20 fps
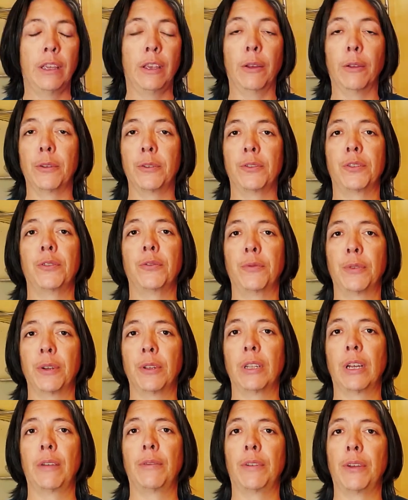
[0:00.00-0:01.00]
Healers in real
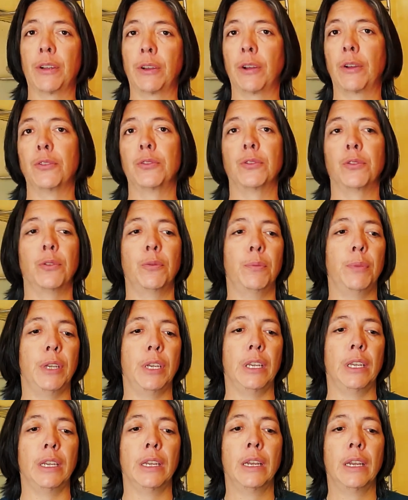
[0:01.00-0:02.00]
life could also
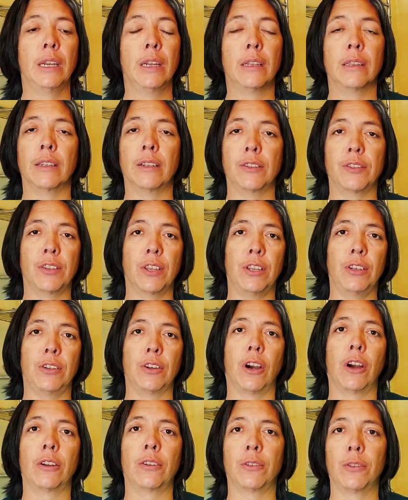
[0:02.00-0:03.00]
be, let's say,
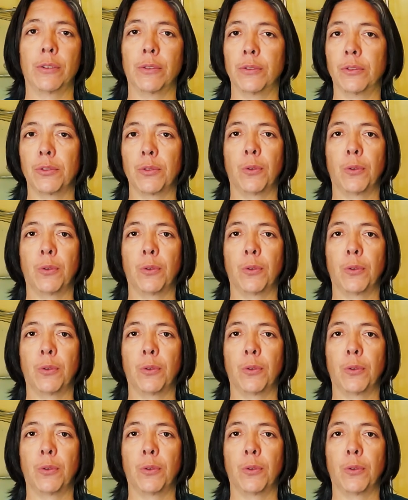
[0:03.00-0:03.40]
doctors